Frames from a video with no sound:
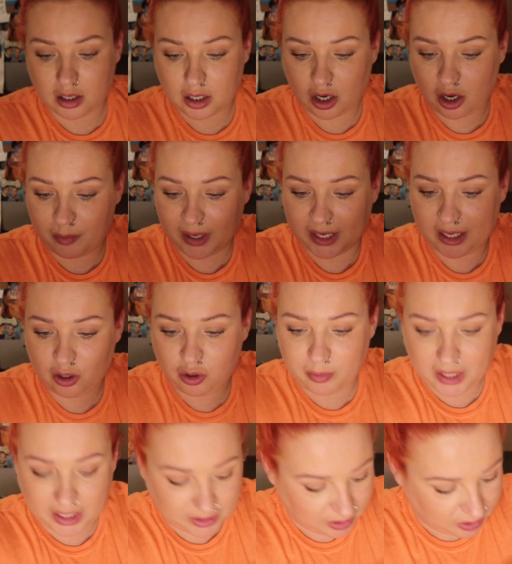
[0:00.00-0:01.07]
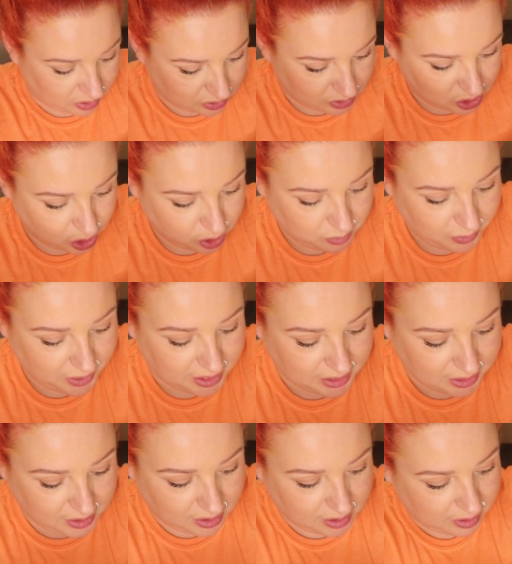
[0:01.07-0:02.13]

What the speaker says: can't make it. Oh, hang on. 2p.